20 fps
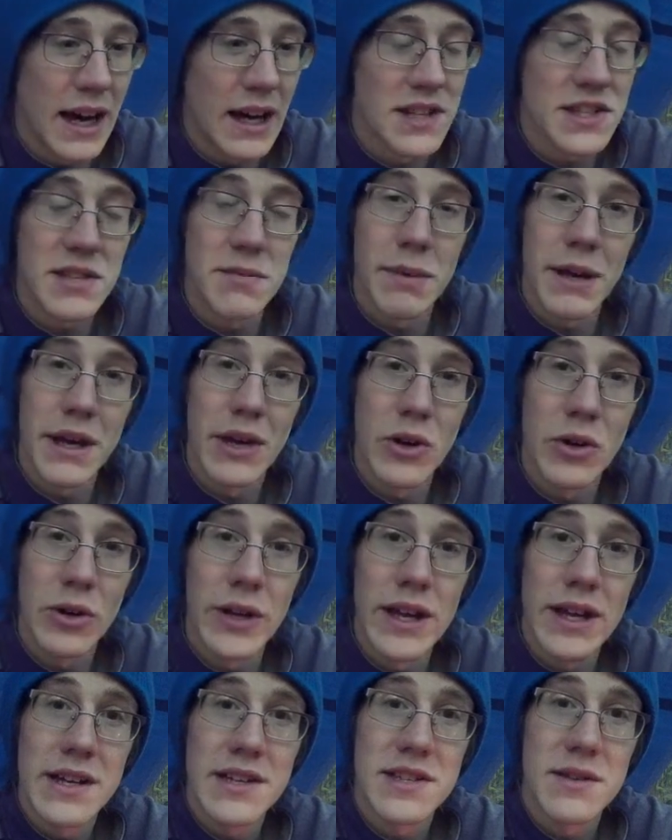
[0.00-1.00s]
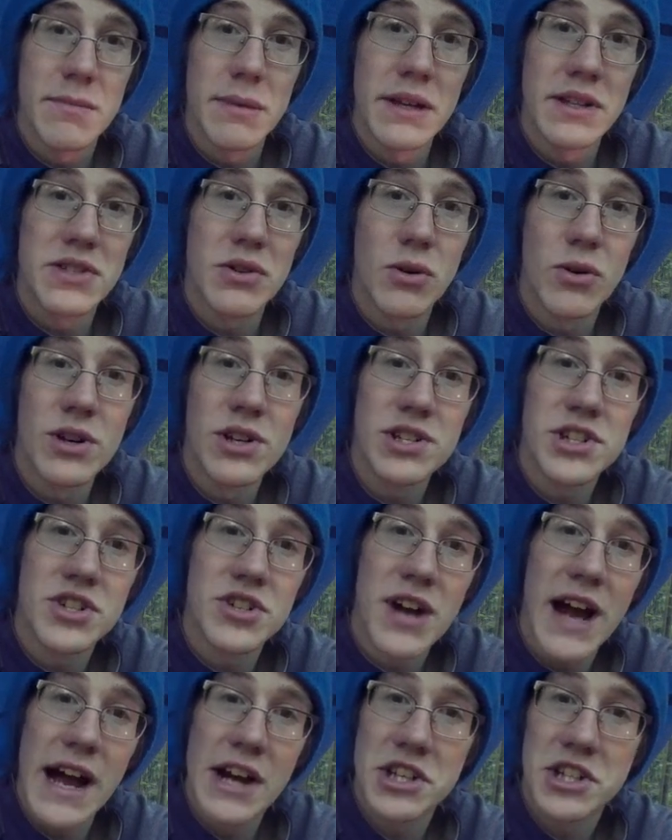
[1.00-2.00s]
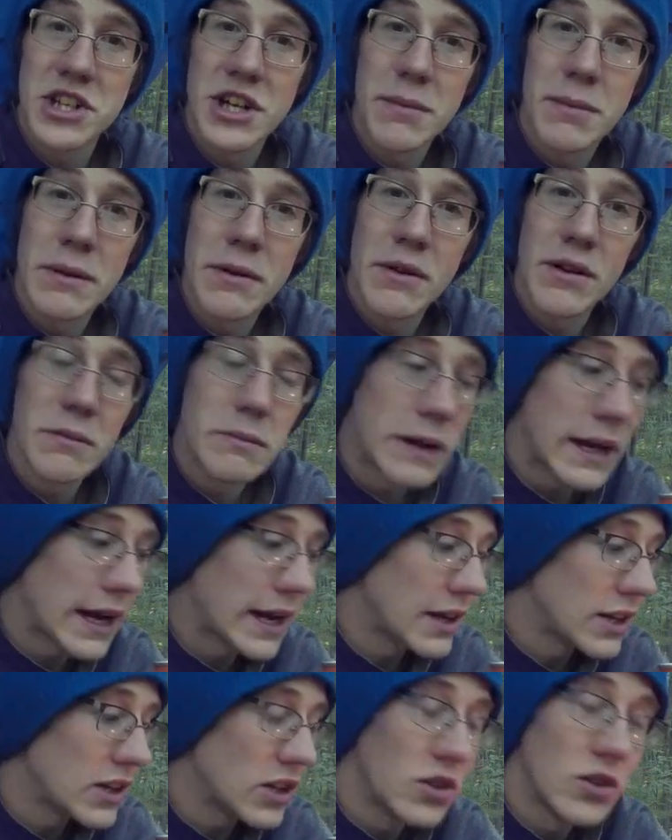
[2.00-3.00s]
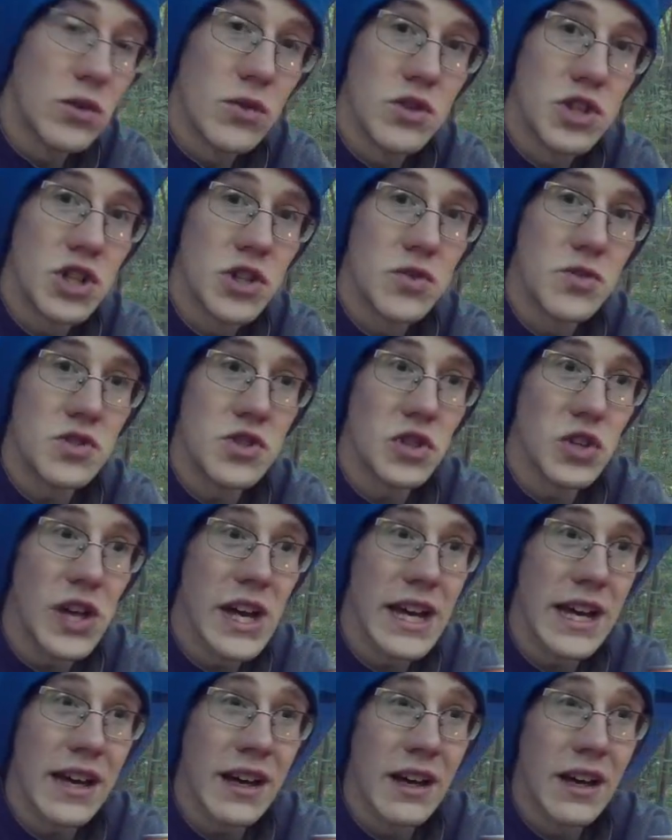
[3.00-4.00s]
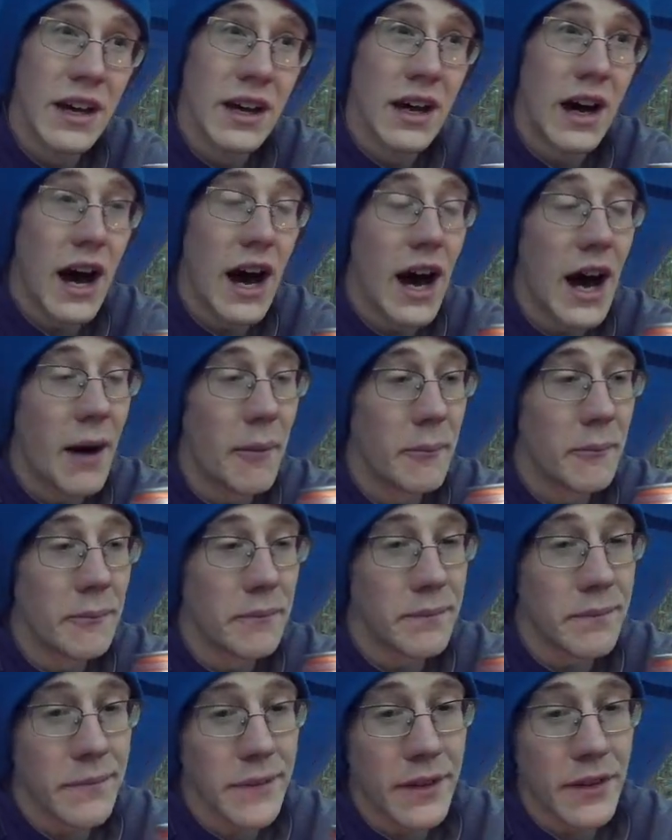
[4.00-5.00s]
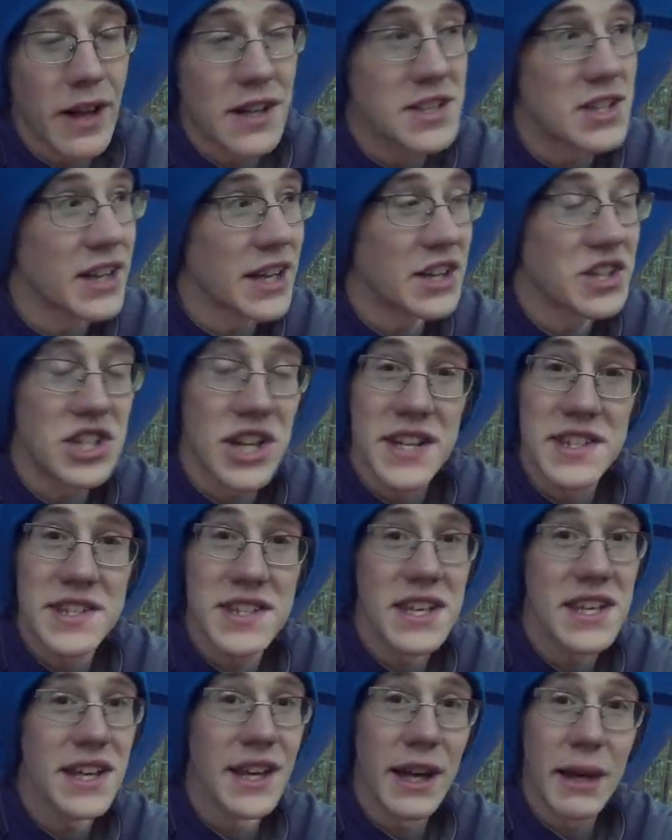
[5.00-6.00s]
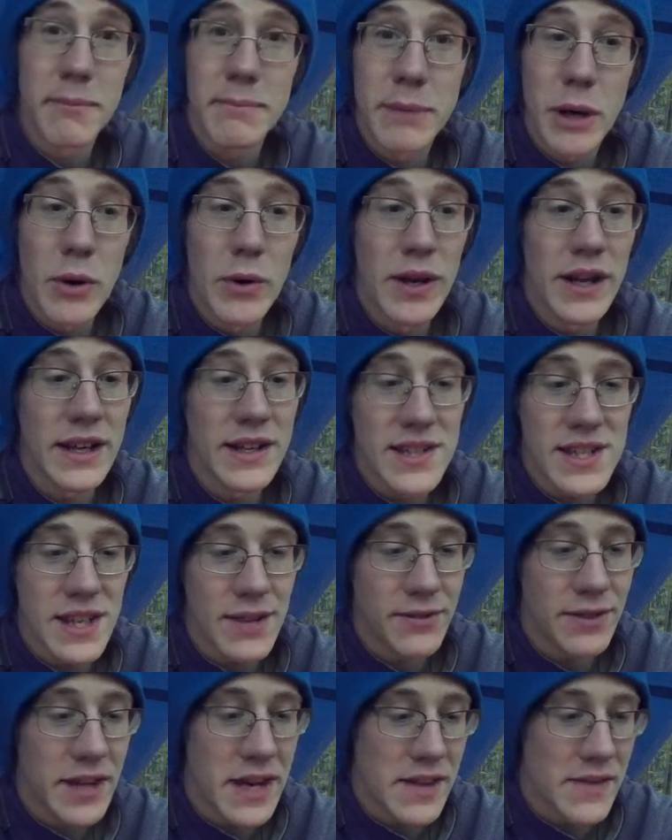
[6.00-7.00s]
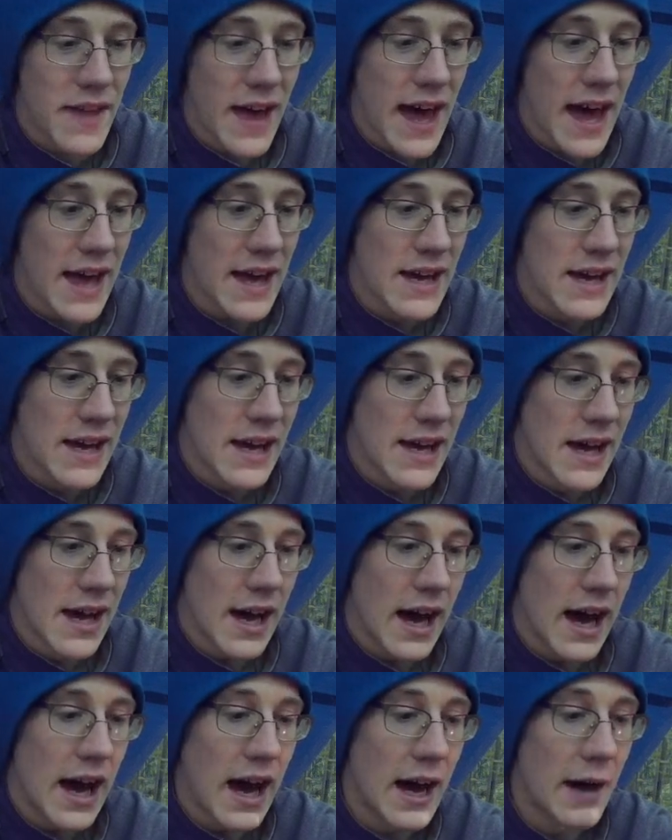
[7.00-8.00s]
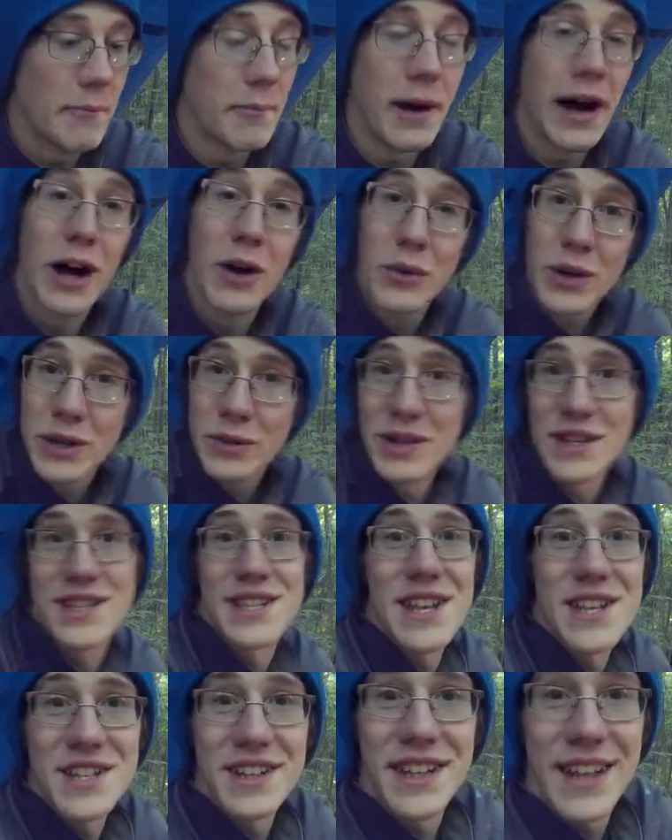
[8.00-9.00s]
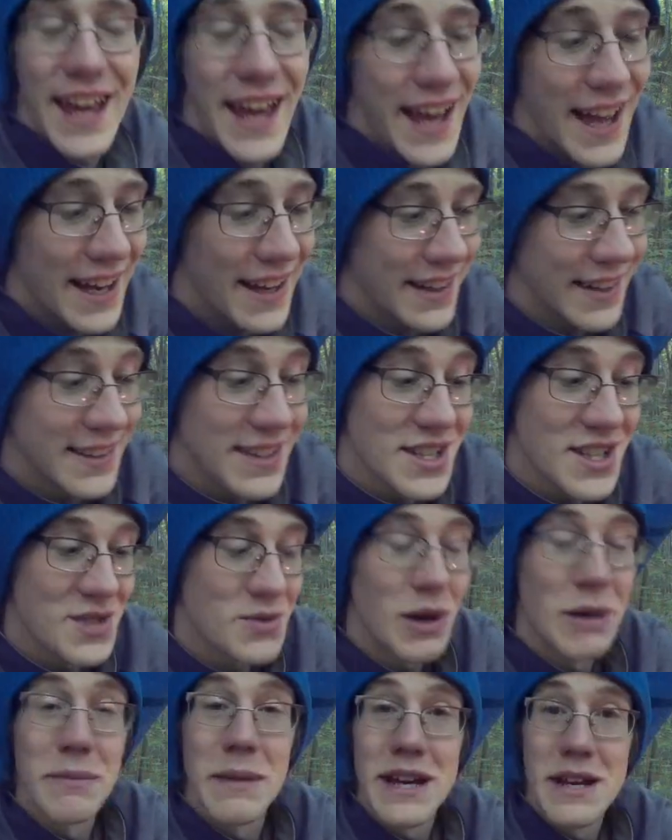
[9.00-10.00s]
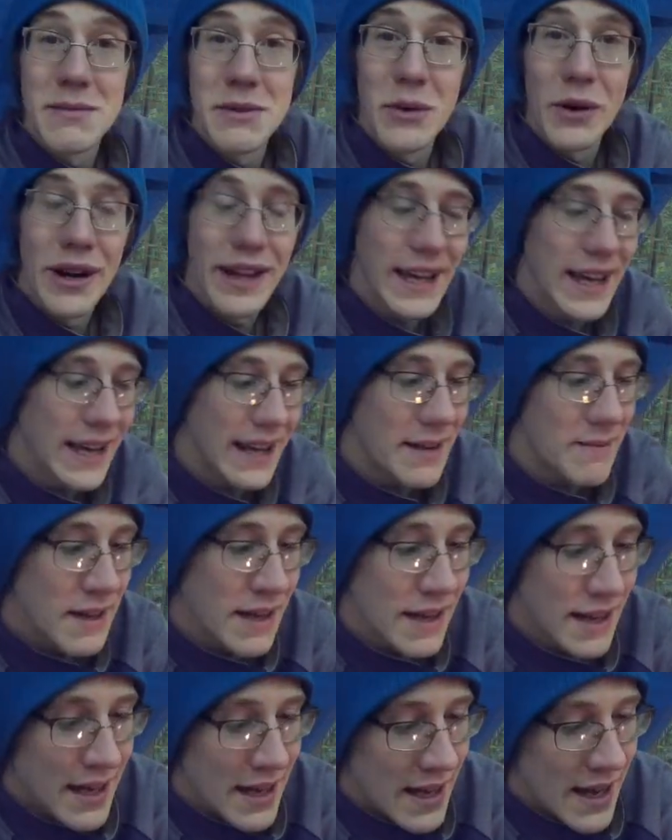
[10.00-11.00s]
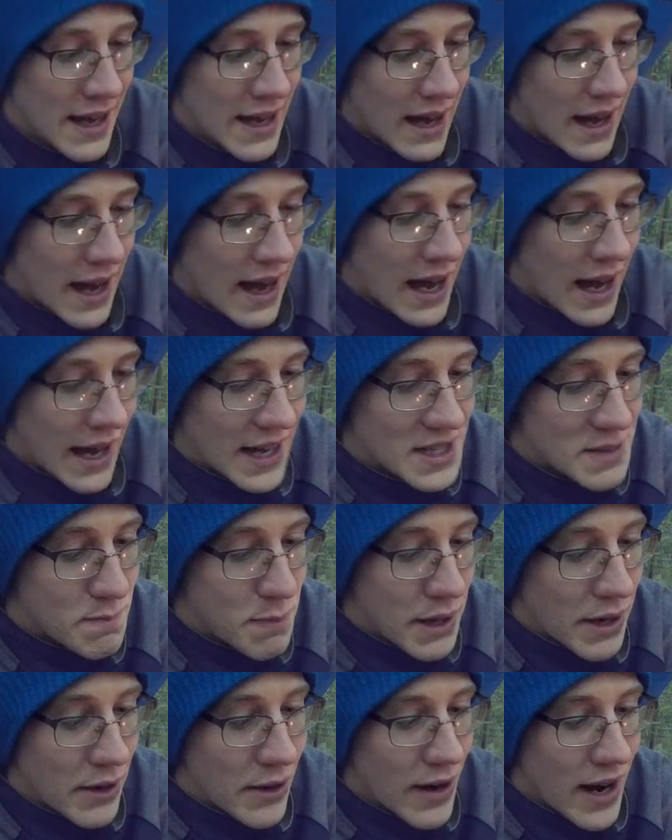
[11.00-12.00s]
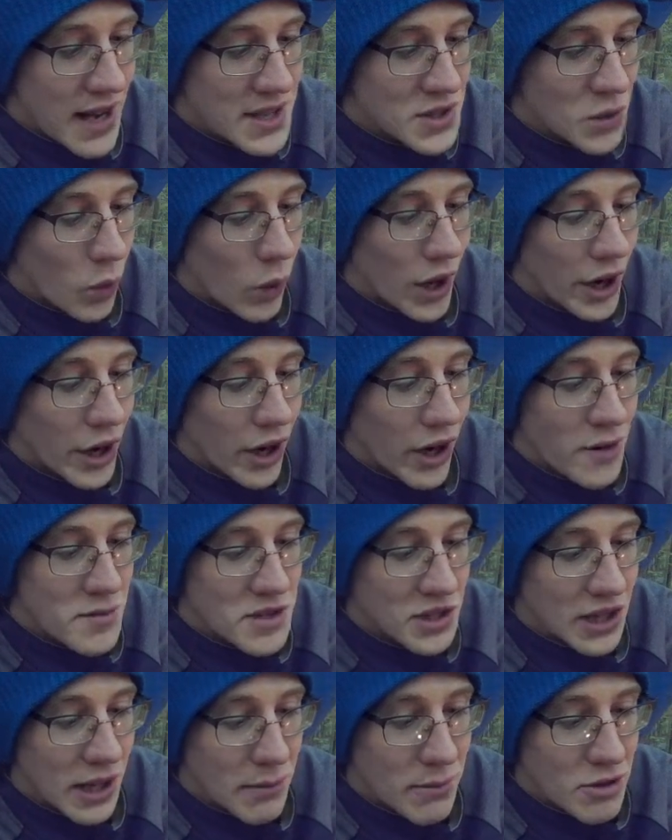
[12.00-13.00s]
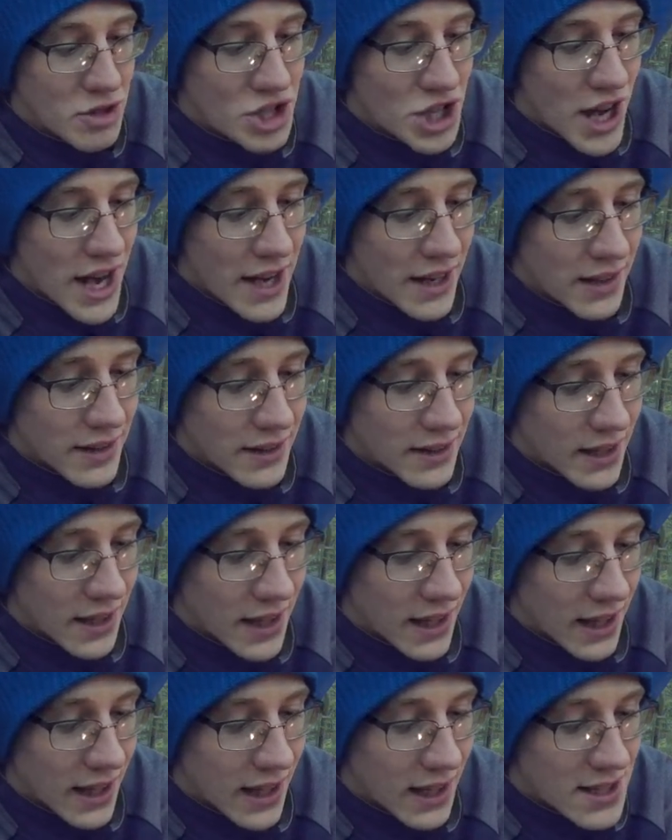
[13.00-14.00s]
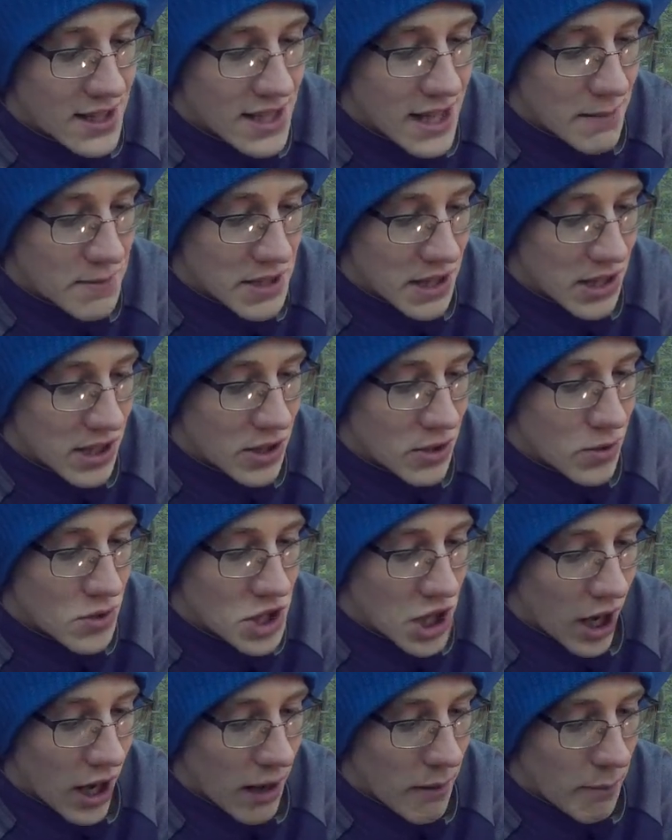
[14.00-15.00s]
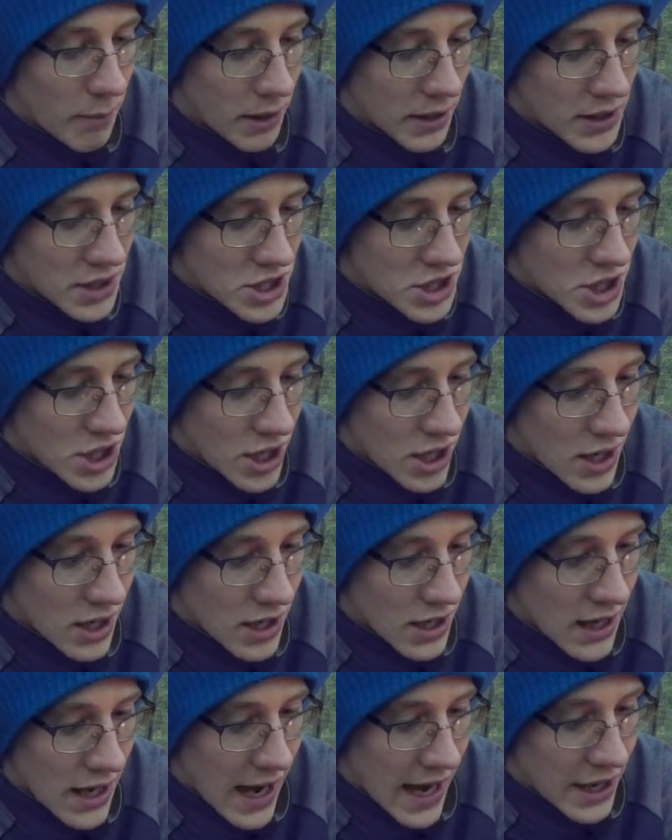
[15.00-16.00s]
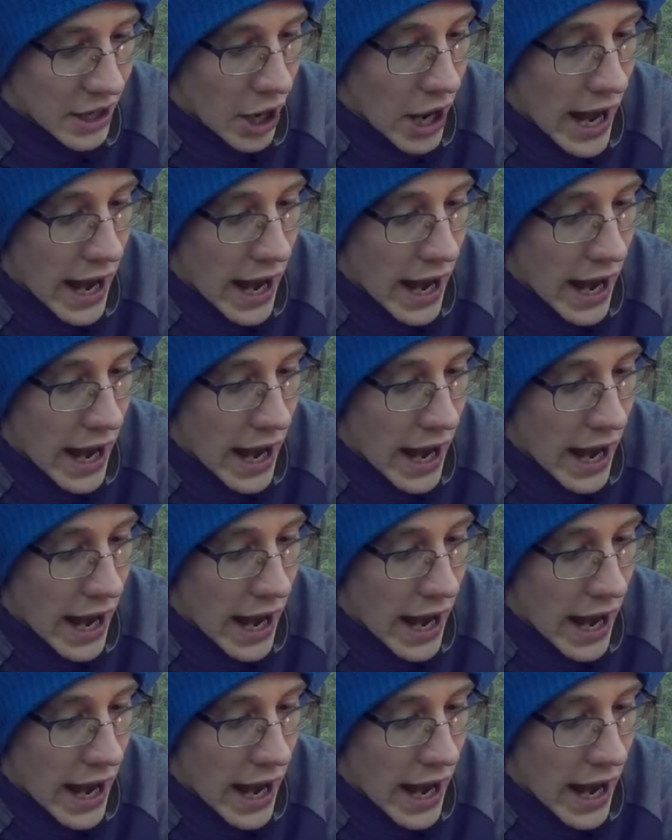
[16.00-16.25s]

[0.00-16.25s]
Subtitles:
Sebago Lake is a big tourist attraction up here in Maine. Huge, huge lake. Lots of like jet skiing, boating, stuff like that. I'll read what it says on the can, and this is what made me want to get it. As bitter as a one-armed lumberjack, except a huge hot punch and an